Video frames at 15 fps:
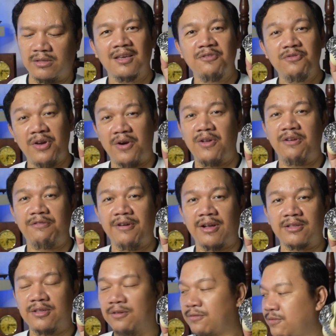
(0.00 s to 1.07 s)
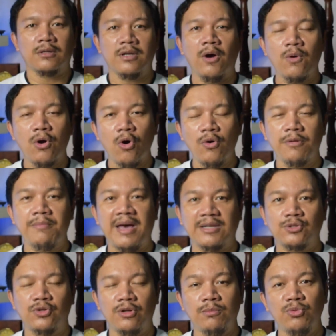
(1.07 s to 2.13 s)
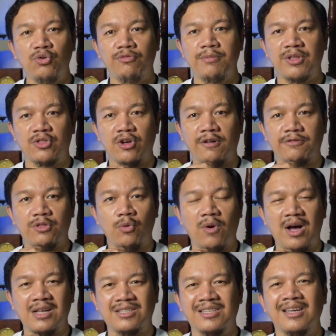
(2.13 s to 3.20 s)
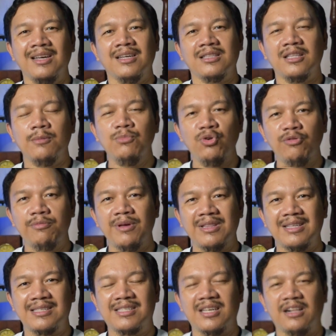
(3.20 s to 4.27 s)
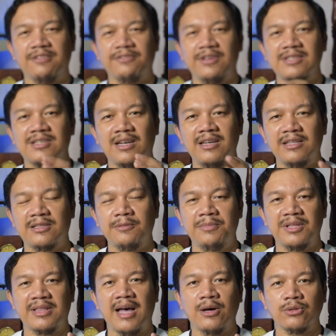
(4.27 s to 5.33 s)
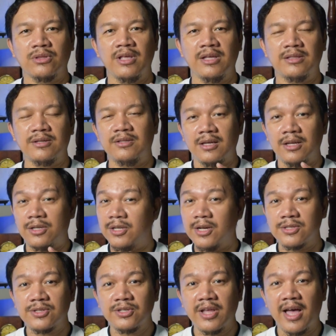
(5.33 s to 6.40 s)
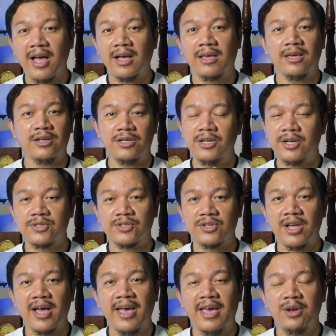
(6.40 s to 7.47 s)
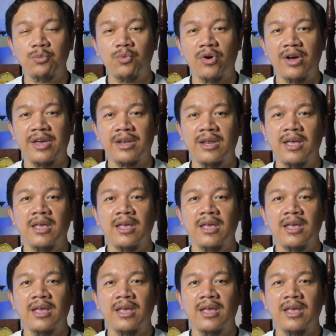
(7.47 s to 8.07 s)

and very effective. Now going back to the movement of the watch. The movement itself is a little bit outdated. It doesn't hack, it doesn't hand wind,